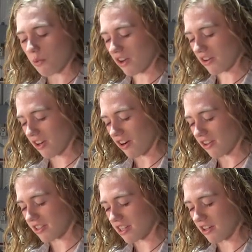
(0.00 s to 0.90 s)
the wiring
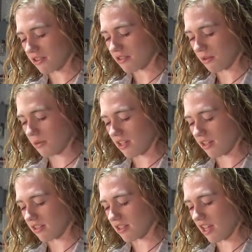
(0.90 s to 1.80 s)
harness here so that we
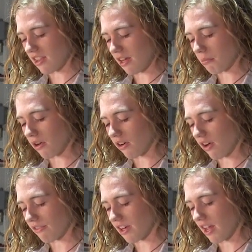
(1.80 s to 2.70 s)
can take that part
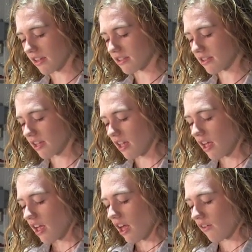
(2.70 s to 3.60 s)
off next.
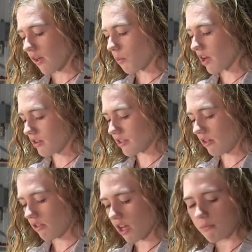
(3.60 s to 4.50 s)
I've got wires
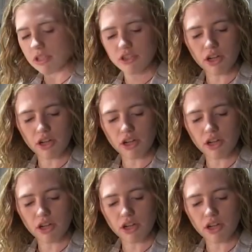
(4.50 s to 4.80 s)
here that come to the